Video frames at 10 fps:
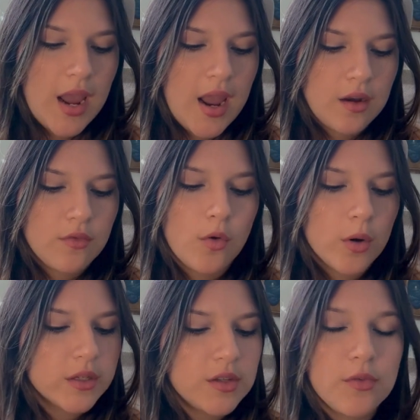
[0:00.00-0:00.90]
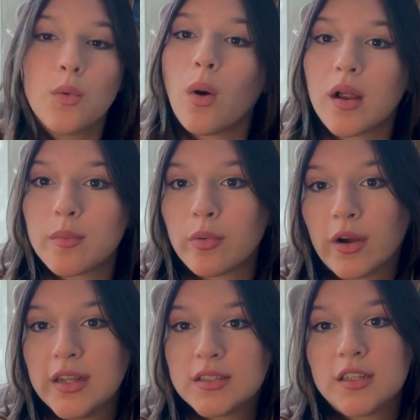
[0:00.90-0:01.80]
And of course, if you want a
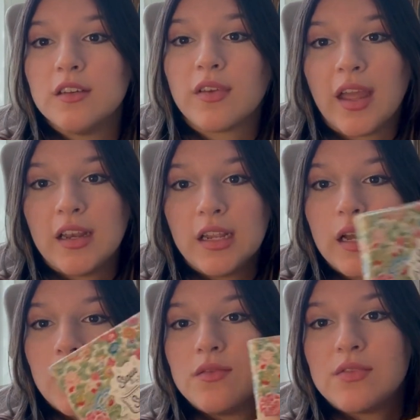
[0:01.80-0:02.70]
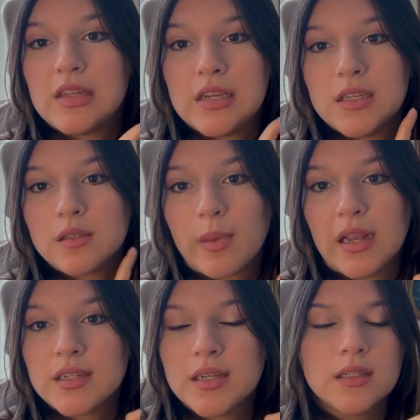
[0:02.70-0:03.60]
print of any of these
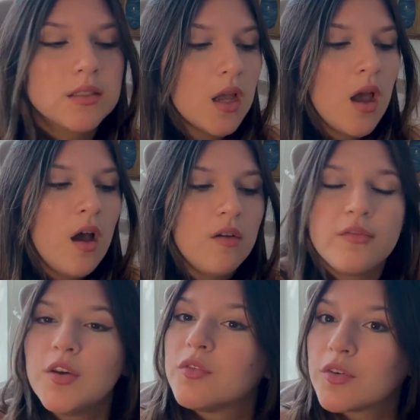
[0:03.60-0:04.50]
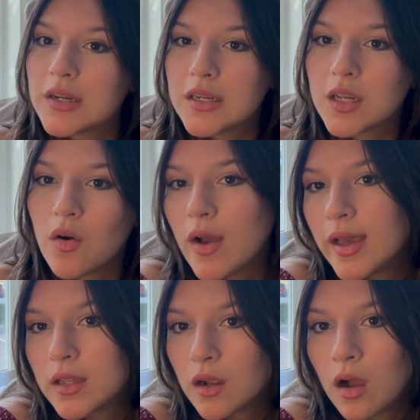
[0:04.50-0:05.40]
paintings, feel free to go
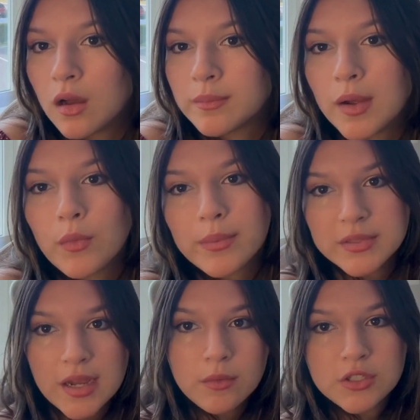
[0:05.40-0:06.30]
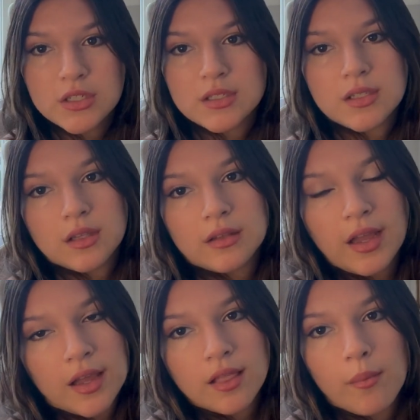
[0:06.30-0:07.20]
ahead on my website, which is in the
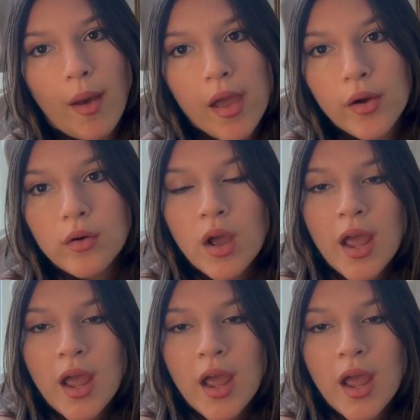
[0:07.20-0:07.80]
link in the bio.